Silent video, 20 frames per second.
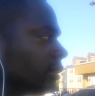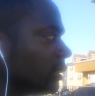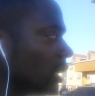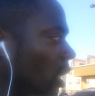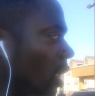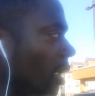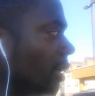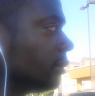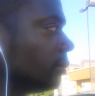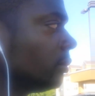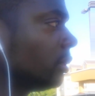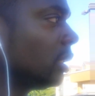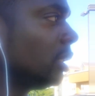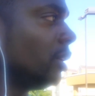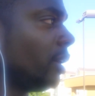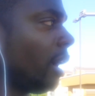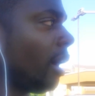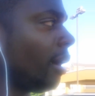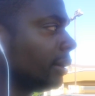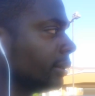Um,
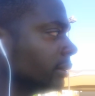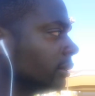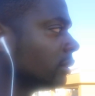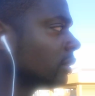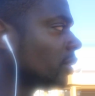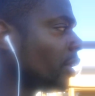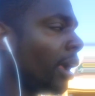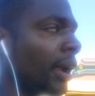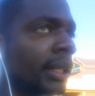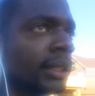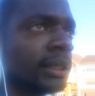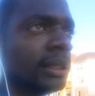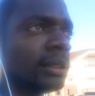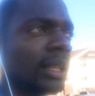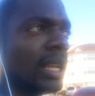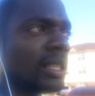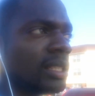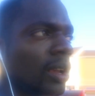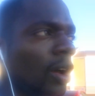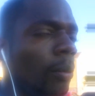you know,
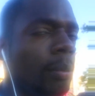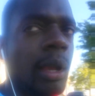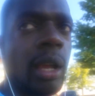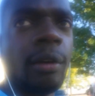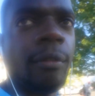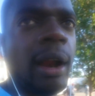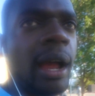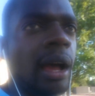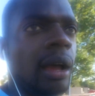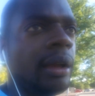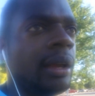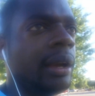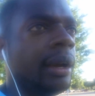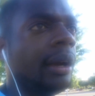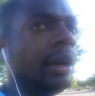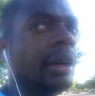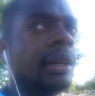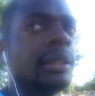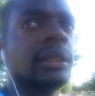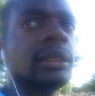they told me around
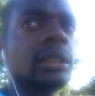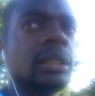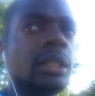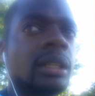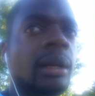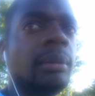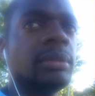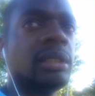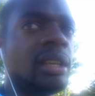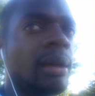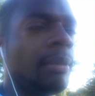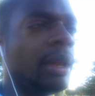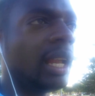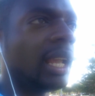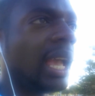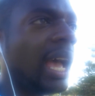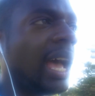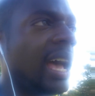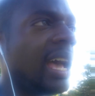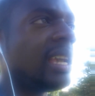here, um, some of
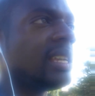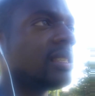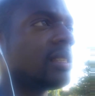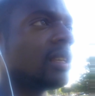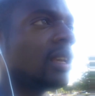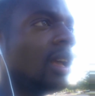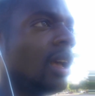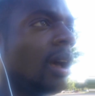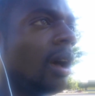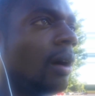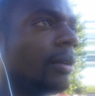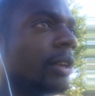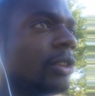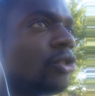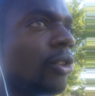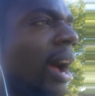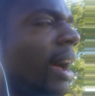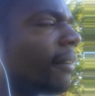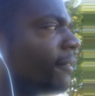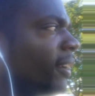the guys on the
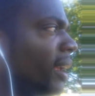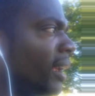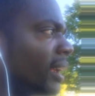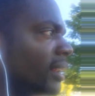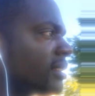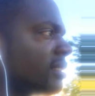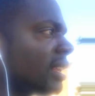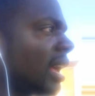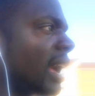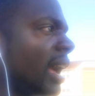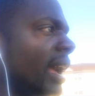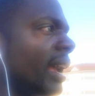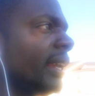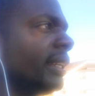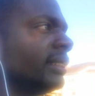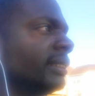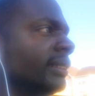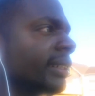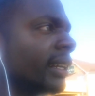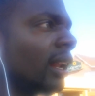dry van
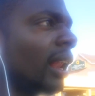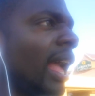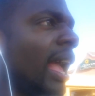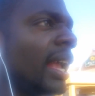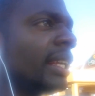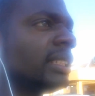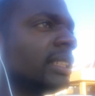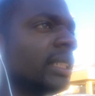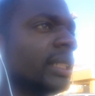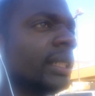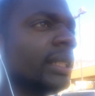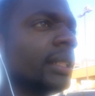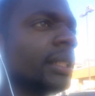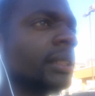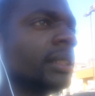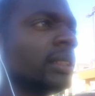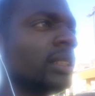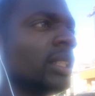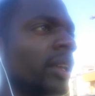side last year,